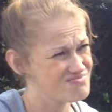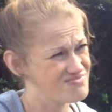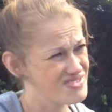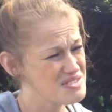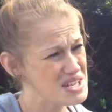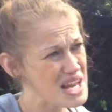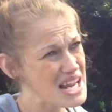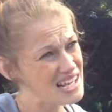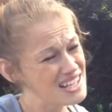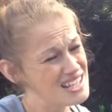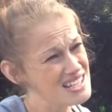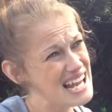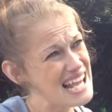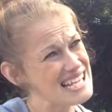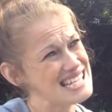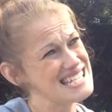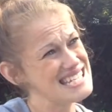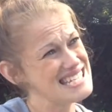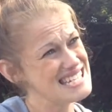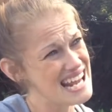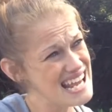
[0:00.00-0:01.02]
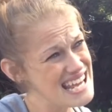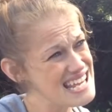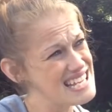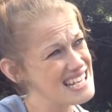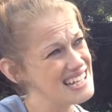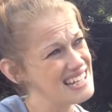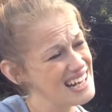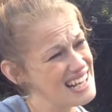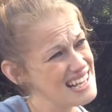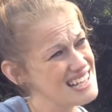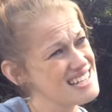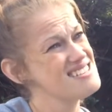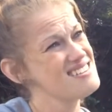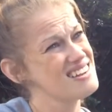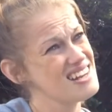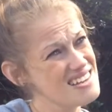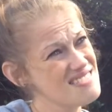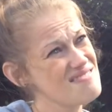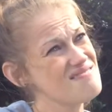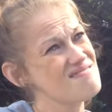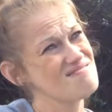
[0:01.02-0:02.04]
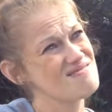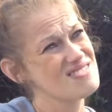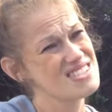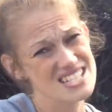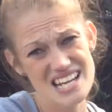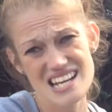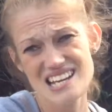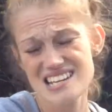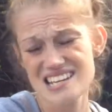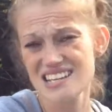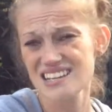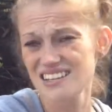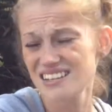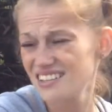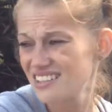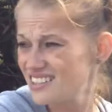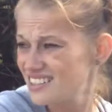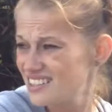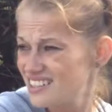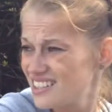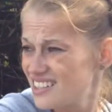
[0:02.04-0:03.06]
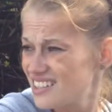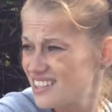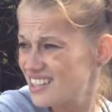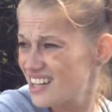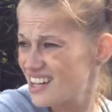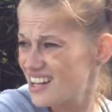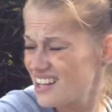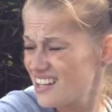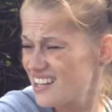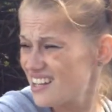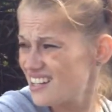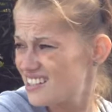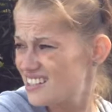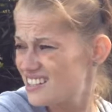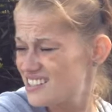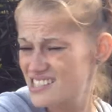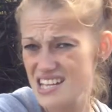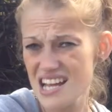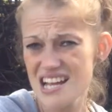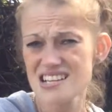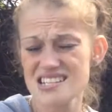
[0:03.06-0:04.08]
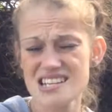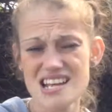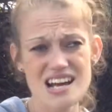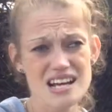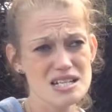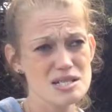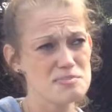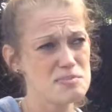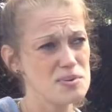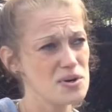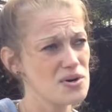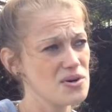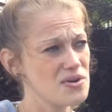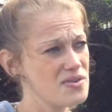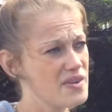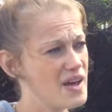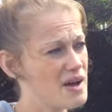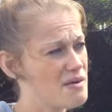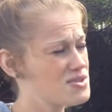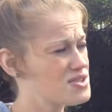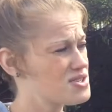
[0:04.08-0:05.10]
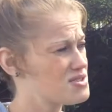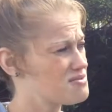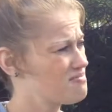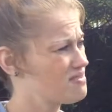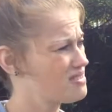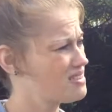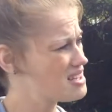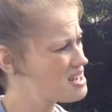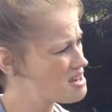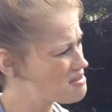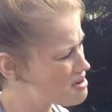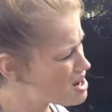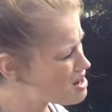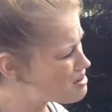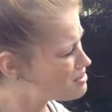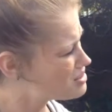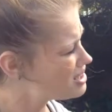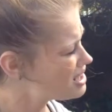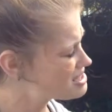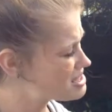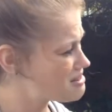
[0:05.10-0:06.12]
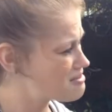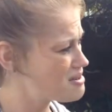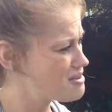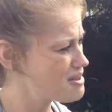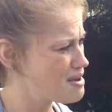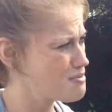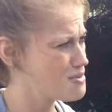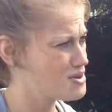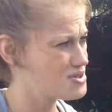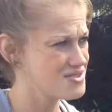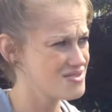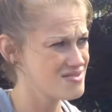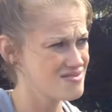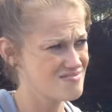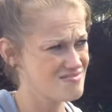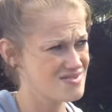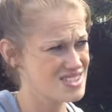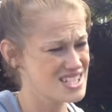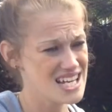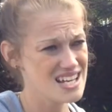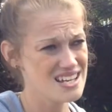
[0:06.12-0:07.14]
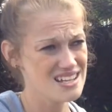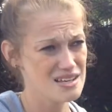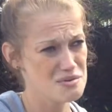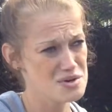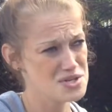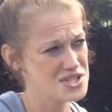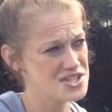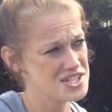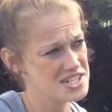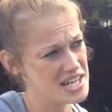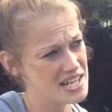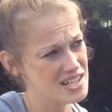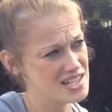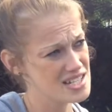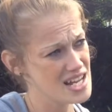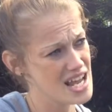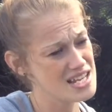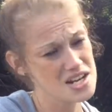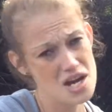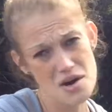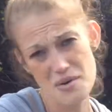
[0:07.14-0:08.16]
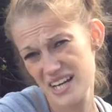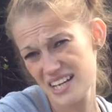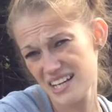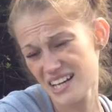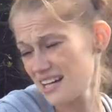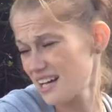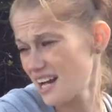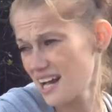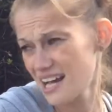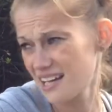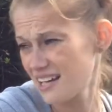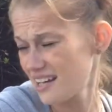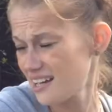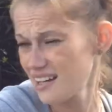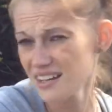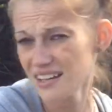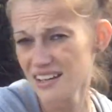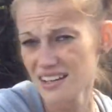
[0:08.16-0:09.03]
It's like, it's like steak. Like, like, like a big steak. Steak. Steak's yeah, quite nice. Steak's nice, but that was, I don't know. I don't know, that wasn't steak, that wasn't steak because I know it and I like it.